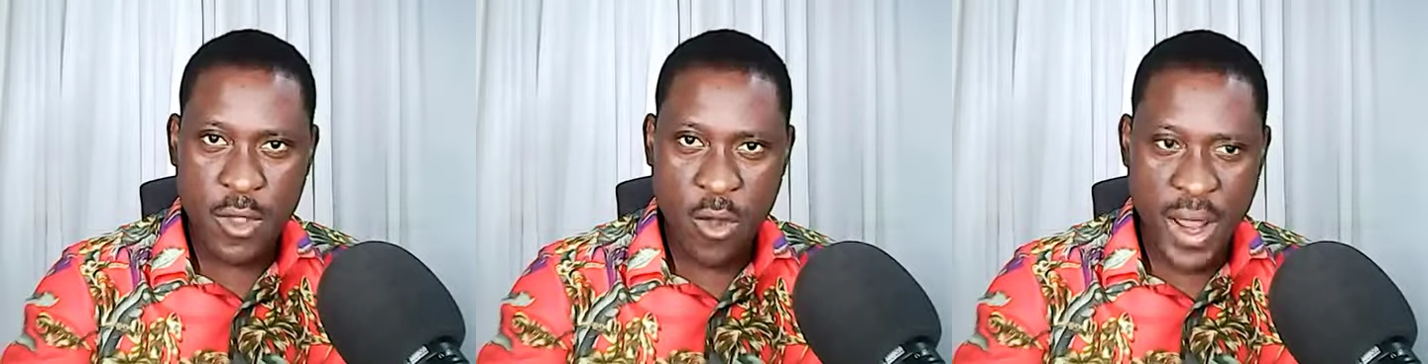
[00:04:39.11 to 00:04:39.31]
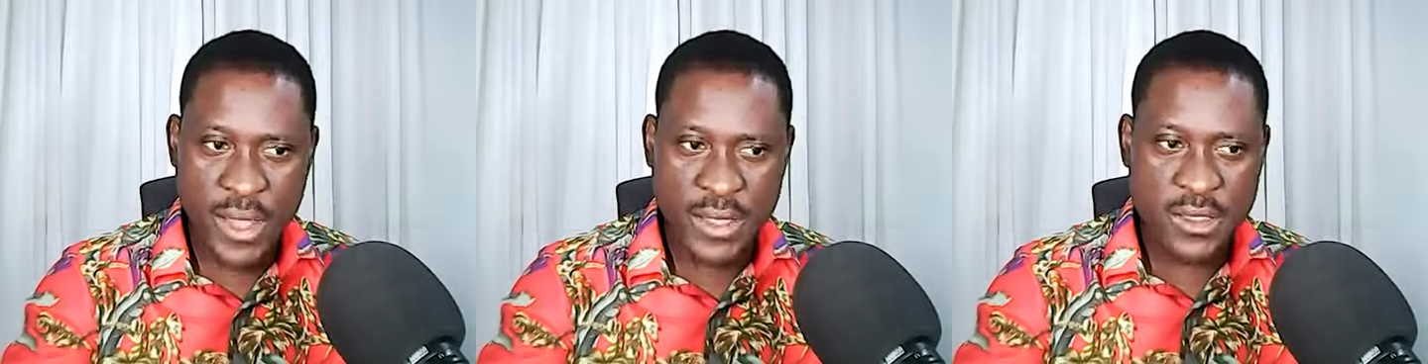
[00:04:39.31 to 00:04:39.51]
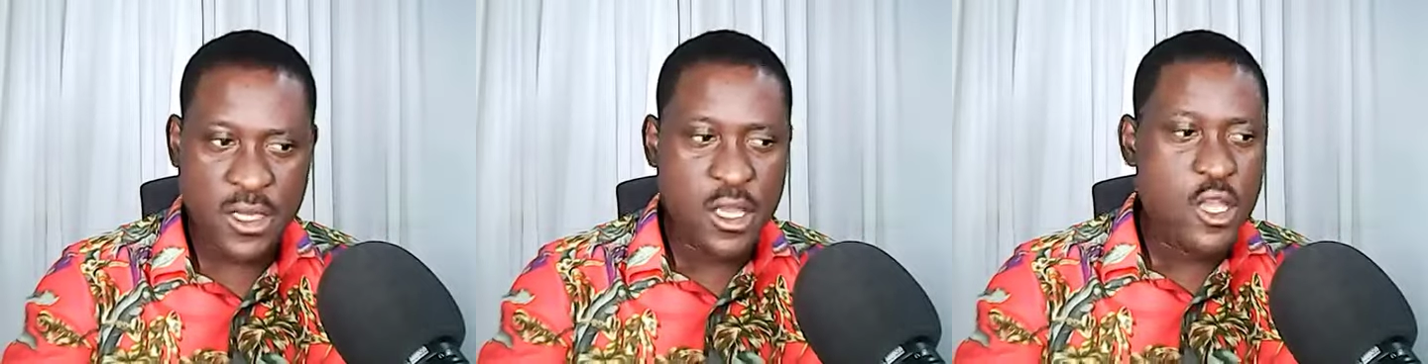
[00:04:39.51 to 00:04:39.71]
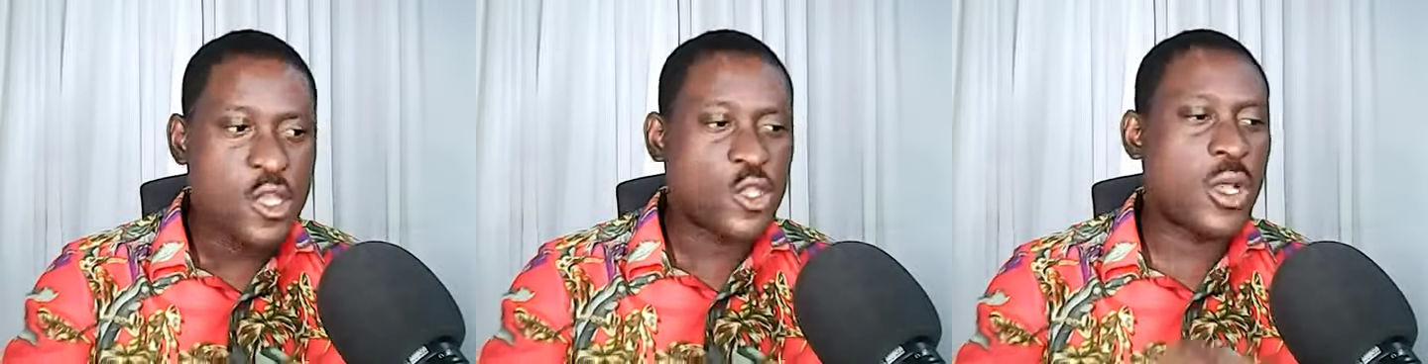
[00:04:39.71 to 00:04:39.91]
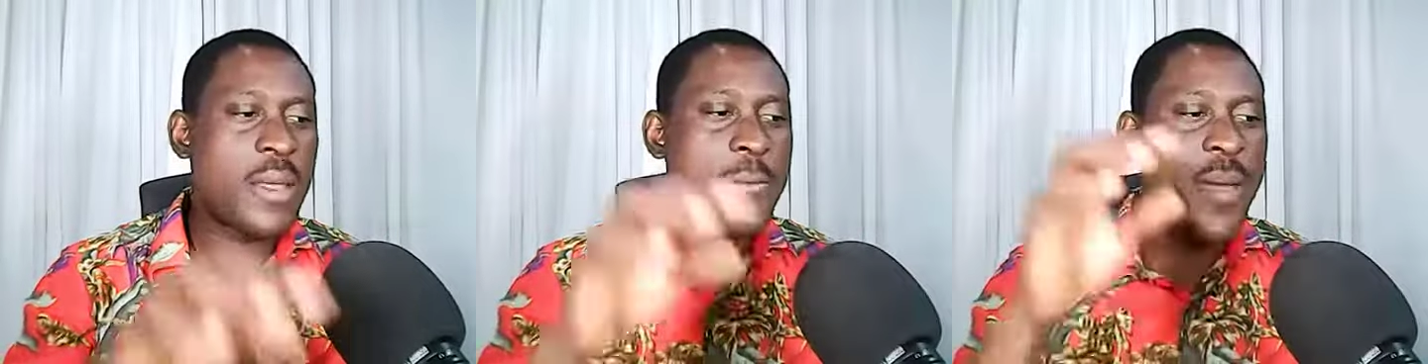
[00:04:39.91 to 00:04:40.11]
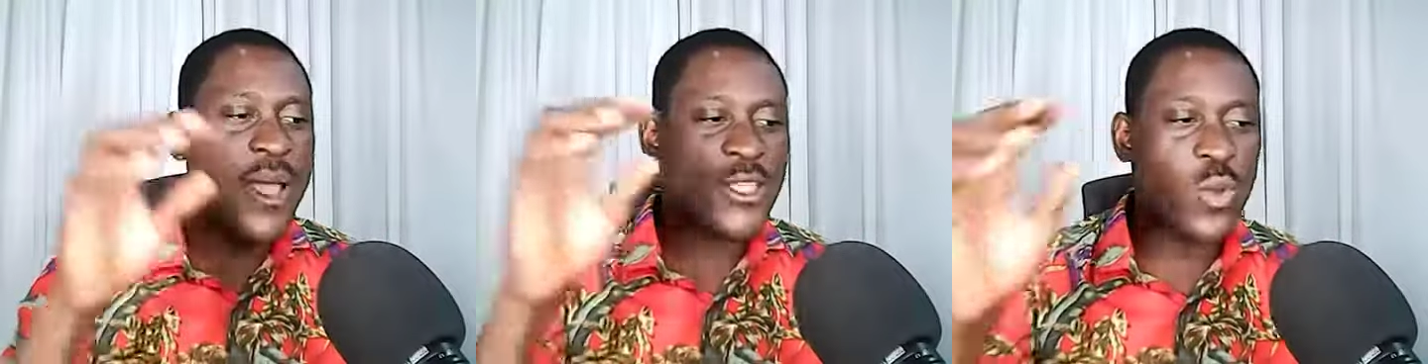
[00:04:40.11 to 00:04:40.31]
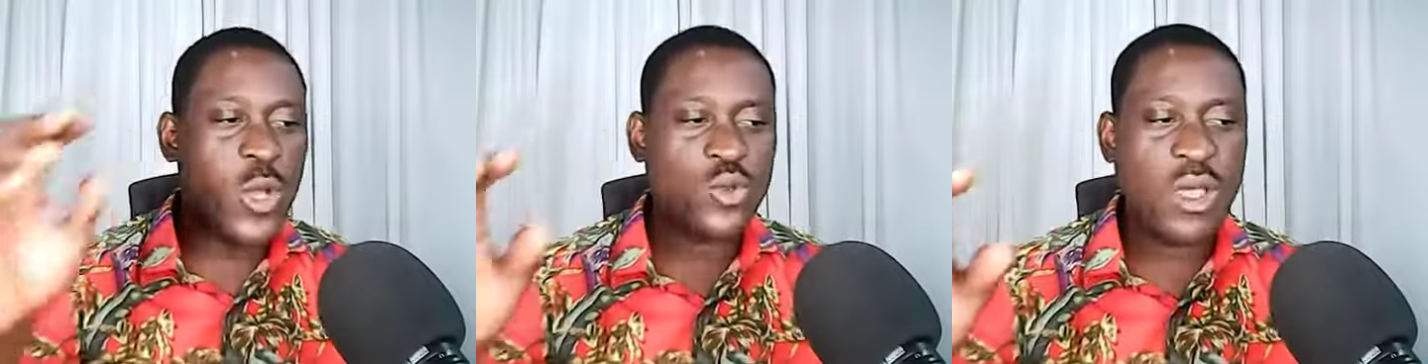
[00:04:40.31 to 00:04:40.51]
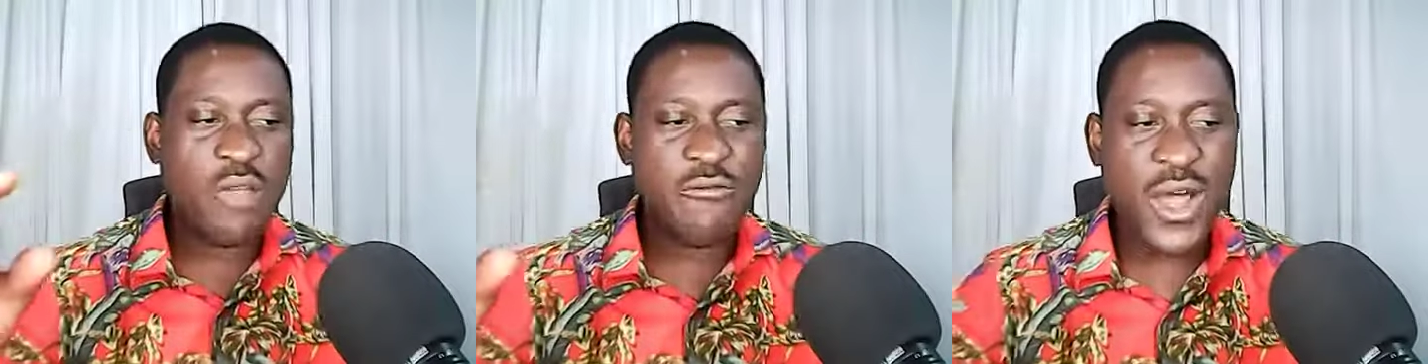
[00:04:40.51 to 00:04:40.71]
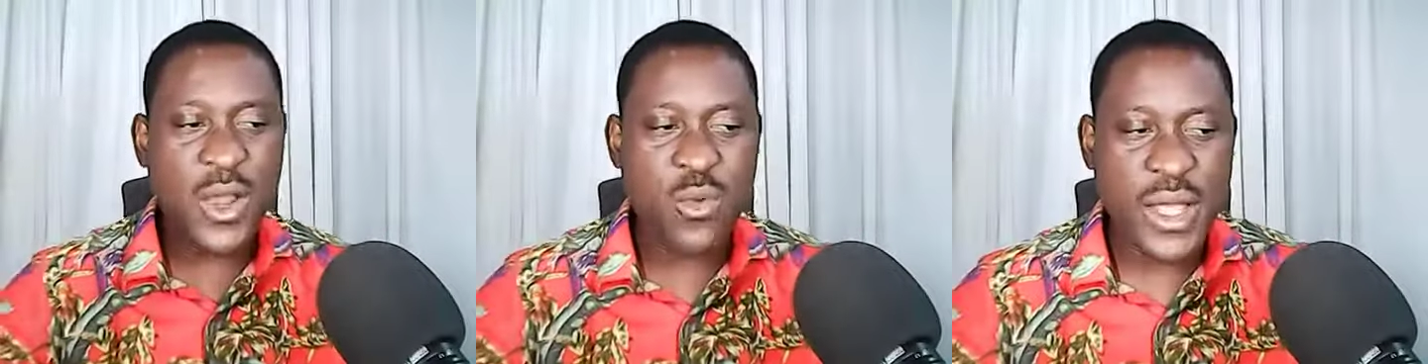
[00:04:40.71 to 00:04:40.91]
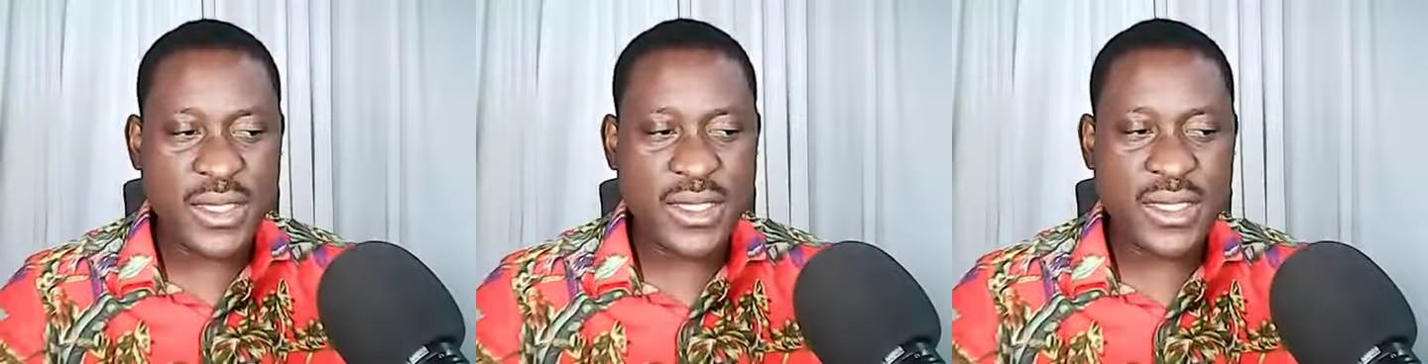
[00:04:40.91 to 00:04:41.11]
All right, so the best way to
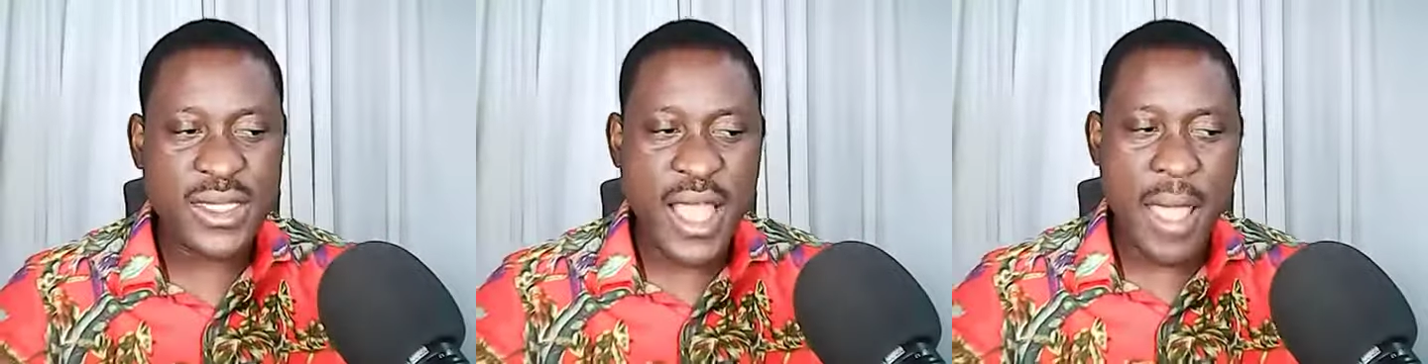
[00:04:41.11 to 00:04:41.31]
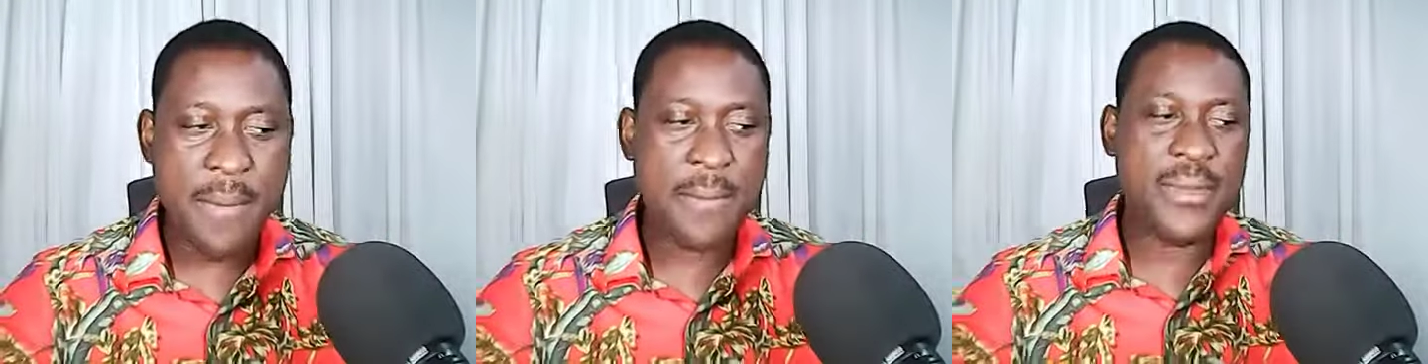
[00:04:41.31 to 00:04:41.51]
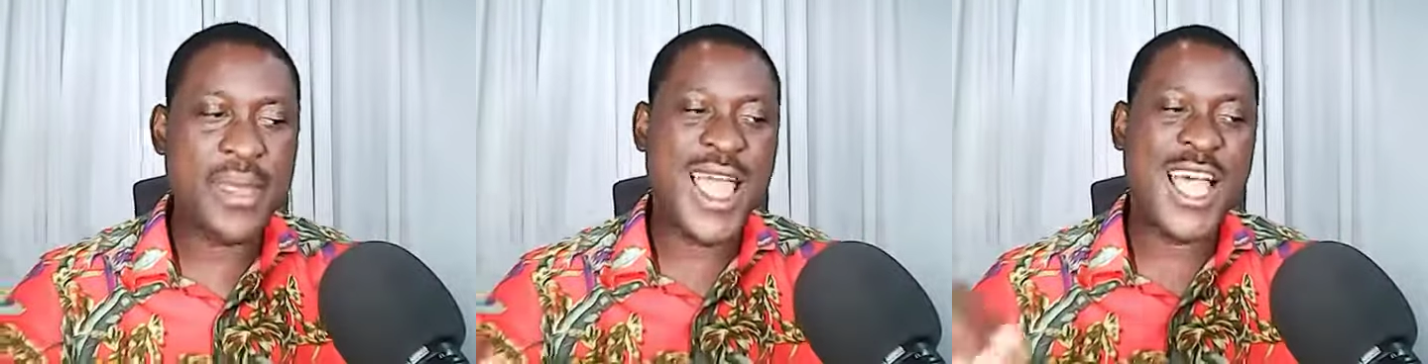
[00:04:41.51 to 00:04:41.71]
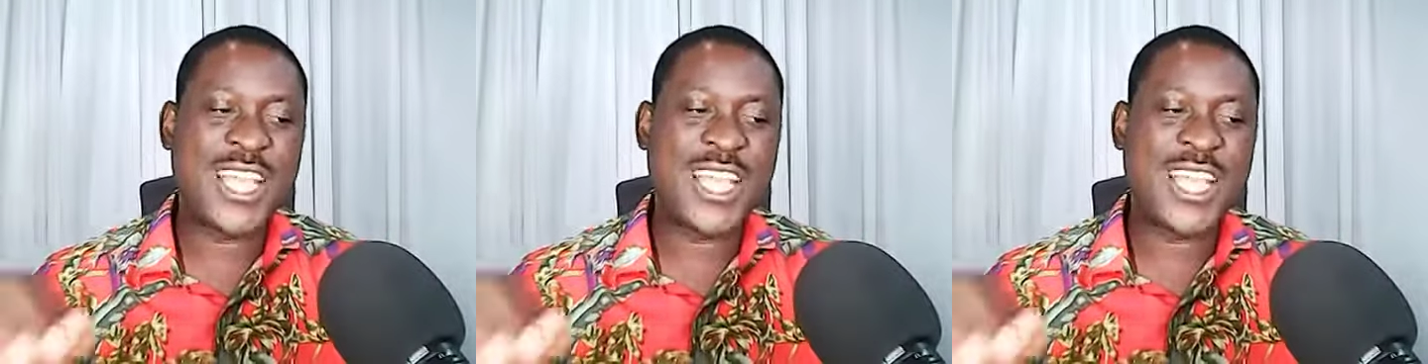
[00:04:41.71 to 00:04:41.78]
evaluate them